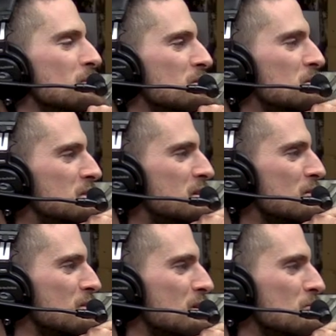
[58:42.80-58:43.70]
up. are going into
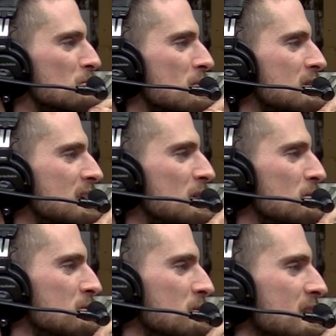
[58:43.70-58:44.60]
their gun room right now
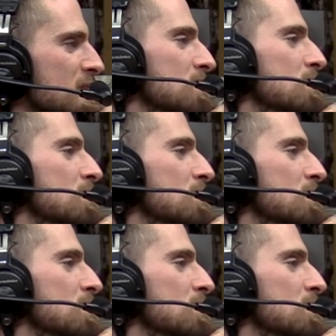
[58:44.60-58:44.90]
with their like